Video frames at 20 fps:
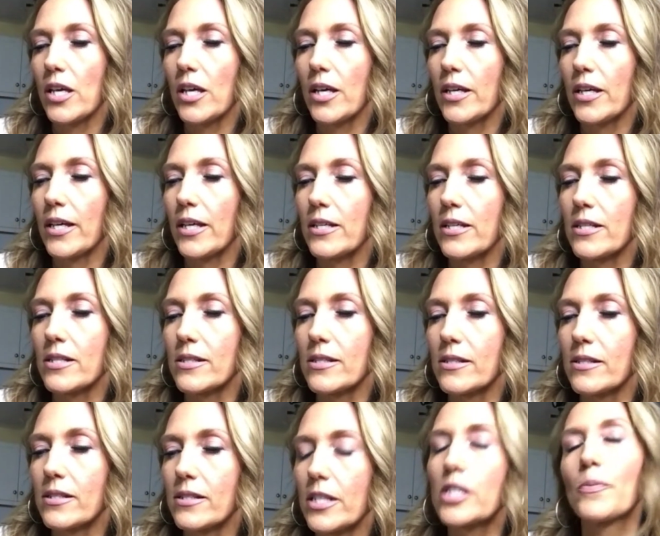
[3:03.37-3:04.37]

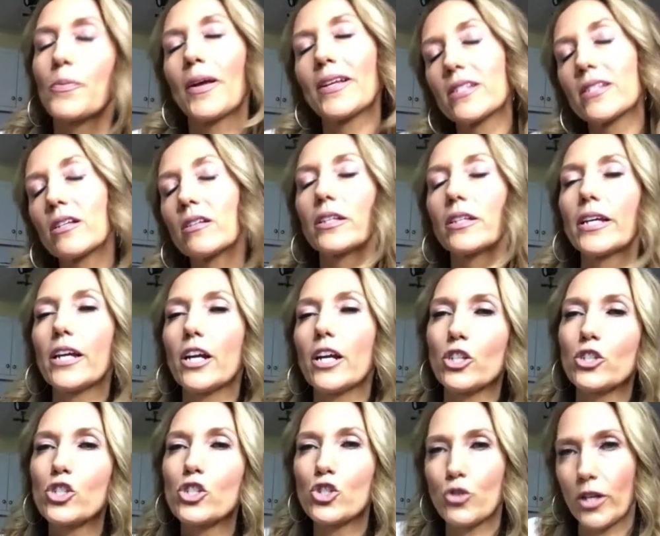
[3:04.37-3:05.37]
it's basically her
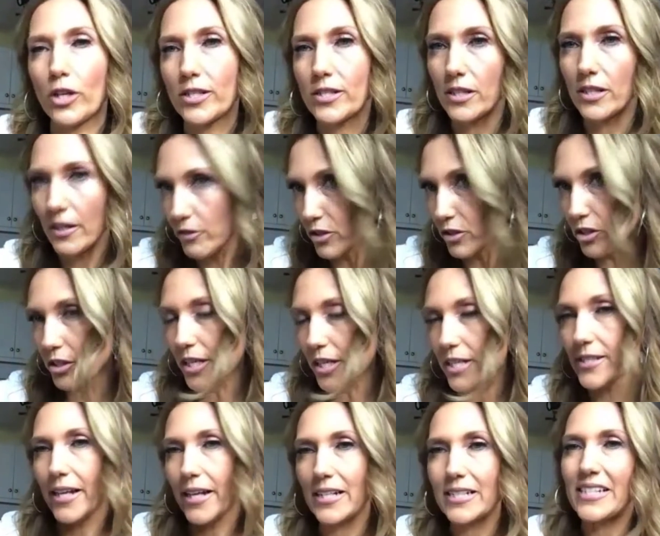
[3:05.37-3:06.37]
stress level is
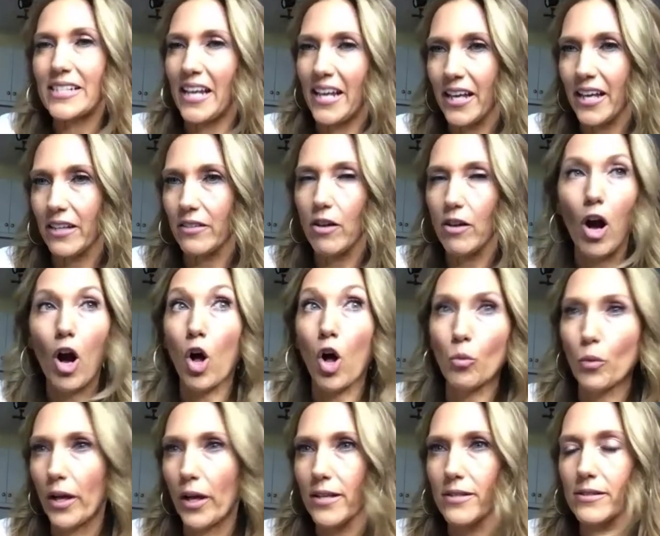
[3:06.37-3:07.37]
at a 10
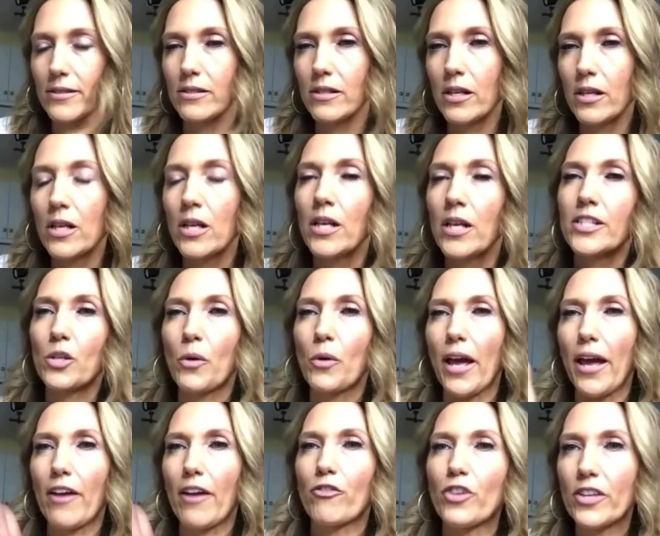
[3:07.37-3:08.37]
always. So
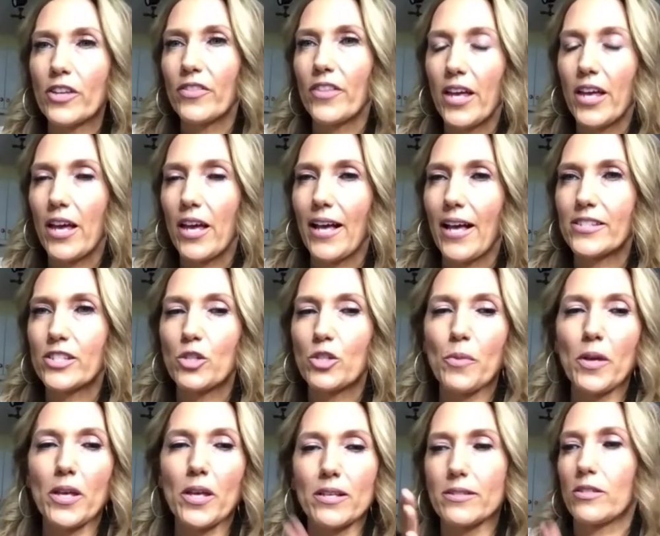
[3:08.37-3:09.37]
everything has to
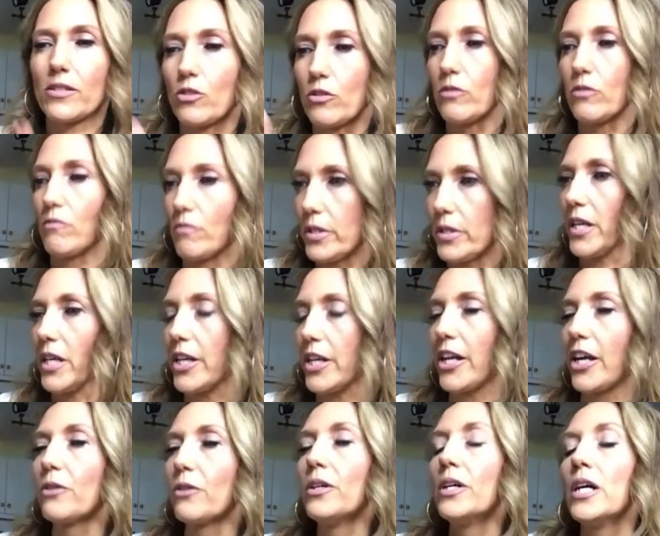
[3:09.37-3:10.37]
be a certain way,
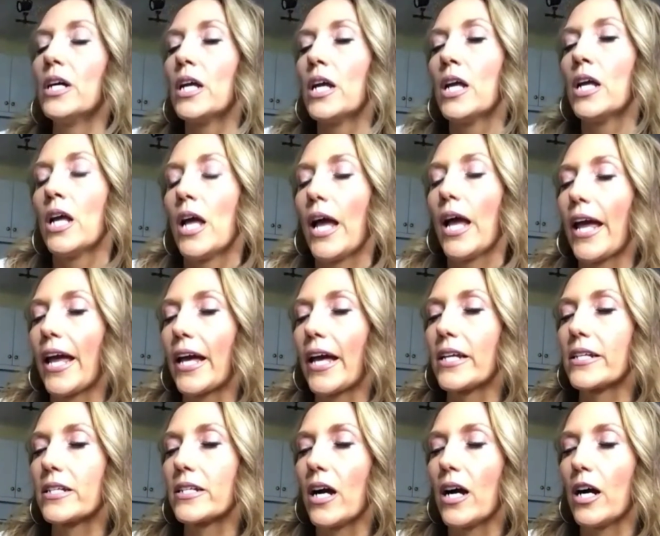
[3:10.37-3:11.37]

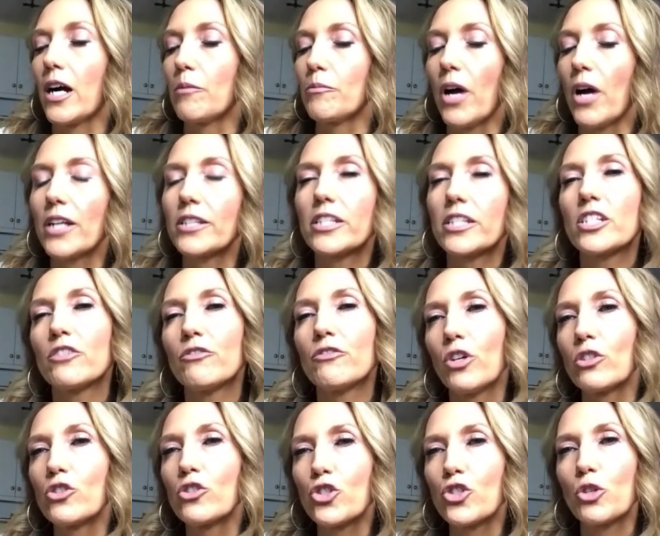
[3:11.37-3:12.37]
and not to
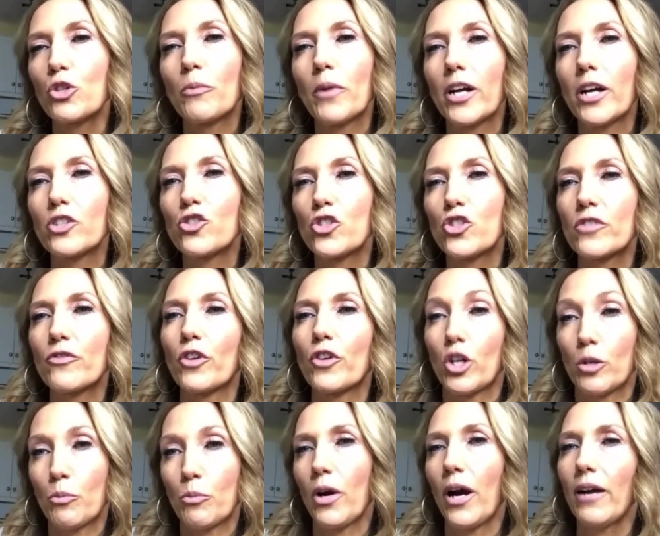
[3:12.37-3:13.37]
divulge too much just for her
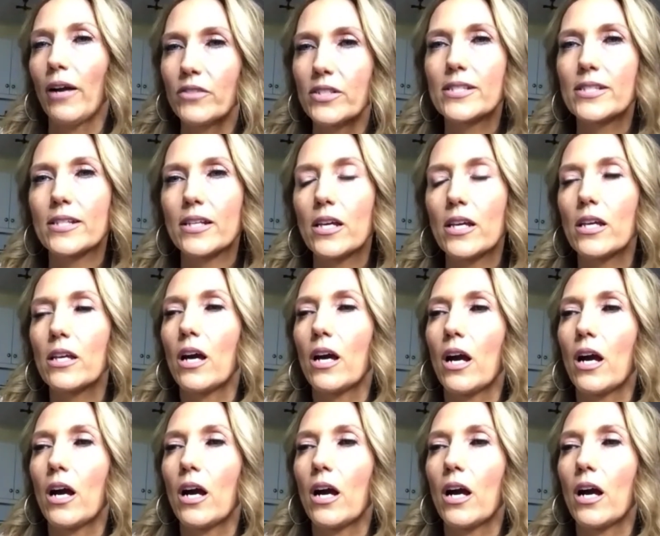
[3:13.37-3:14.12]
privacy.